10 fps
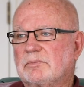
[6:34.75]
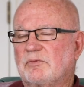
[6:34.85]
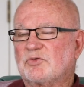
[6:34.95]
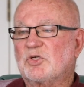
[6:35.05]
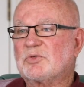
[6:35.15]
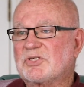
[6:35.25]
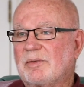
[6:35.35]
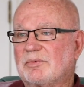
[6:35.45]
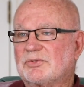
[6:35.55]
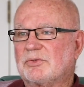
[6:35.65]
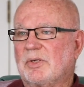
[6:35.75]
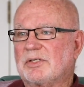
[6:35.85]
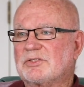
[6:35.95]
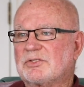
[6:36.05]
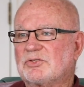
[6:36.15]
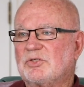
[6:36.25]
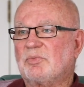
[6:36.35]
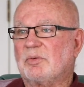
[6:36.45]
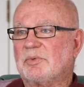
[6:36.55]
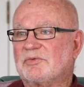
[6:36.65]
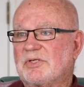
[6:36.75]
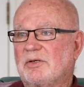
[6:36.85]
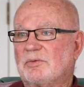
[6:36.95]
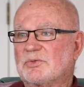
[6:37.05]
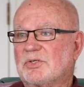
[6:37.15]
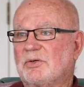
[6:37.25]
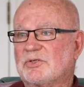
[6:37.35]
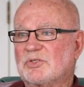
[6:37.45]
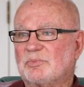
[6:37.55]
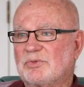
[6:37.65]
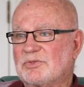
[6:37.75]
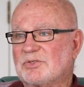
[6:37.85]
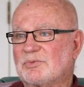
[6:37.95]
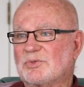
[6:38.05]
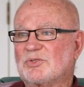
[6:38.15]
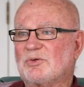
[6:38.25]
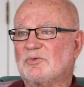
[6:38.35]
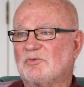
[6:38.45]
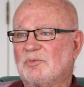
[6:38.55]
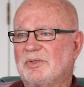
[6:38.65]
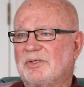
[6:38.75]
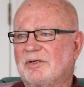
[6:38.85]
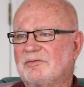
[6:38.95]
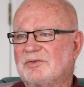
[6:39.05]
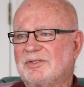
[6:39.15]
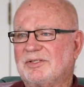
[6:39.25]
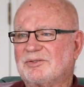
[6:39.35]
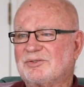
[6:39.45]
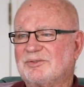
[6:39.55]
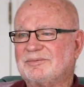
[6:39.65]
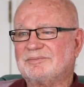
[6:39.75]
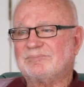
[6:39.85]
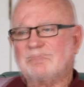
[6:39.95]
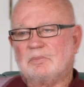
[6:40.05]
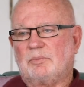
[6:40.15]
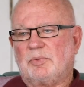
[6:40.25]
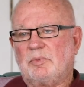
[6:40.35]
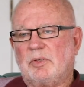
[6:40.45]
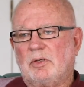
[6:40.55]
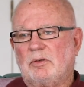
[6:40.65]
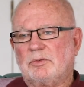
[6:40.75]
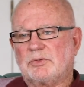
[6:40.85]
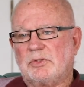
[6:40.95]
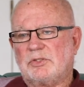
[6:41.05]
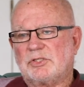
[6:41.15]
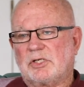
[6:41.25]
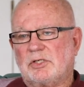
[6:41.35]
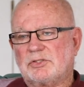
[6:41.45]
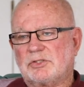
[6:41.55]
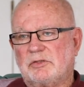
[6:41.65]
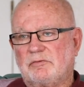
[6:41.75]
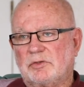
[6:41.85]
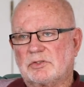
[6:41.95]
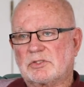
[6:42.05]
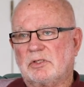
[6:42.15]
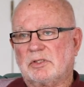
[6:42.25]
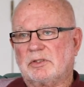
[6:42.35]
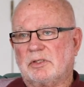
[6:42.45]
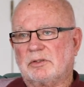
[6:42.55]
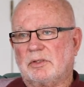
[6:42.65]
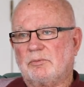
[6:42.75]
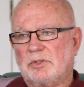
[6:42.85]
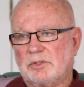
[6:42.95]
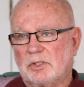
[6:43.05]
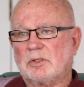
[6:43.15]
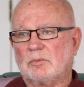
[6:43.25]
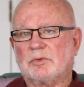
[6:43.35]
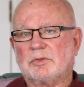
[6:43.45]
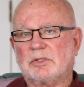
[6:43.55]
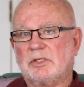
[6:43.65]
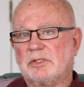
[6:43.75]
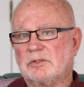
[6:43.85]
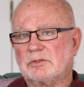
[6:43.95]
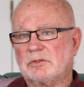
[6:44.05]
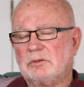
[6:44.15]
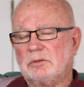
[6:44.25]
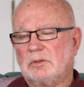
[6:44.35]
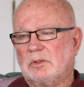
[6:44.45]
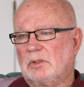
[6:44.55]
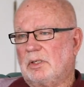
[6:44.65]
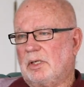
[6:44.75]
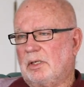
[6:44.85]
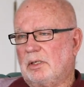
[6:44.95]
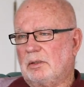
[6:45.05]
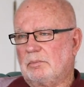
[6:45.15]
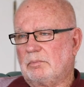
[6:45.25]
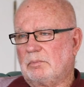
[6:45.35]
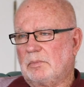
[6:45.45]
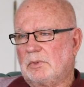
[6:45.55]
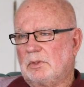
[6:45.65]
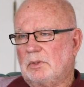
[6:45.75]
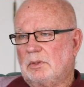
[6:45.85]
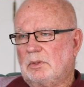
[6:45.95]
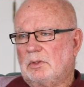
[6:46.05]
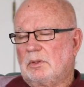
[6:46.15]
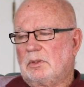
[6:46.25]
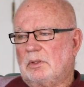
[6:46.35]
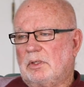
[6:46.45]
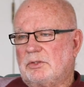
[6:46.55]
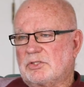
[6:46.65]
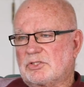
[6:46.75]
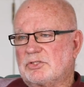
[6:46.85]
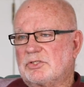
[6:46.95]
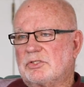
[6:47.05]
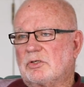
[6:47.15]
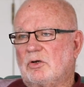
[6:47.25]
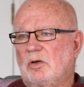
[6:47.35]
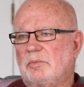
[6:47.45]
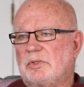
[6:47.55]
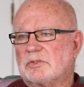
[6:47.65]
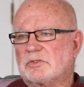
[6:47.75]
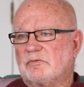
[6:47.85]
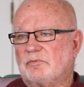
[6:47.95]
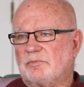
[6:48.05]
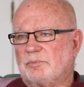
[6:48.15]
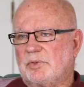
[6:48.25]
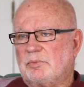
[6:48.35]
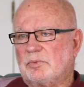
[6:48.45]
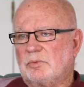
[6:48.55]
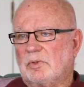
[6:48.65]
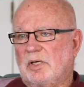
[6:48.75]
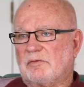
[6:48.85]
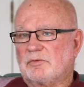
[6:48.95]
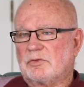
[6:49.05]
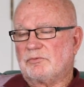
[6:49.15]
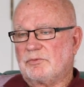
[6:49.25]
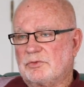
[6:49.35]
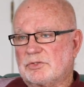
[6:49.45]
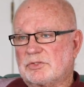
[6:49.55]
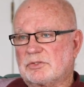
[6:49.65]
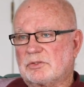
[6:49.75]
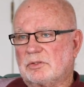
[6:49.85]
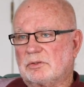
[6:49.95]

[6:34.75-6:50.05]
if she was able to answer, she'd probably say I was a nicer person as a result of it being over there now too. People go along to education evenings like that, they really don't know what they're getting into. And just listening to comments of people after the first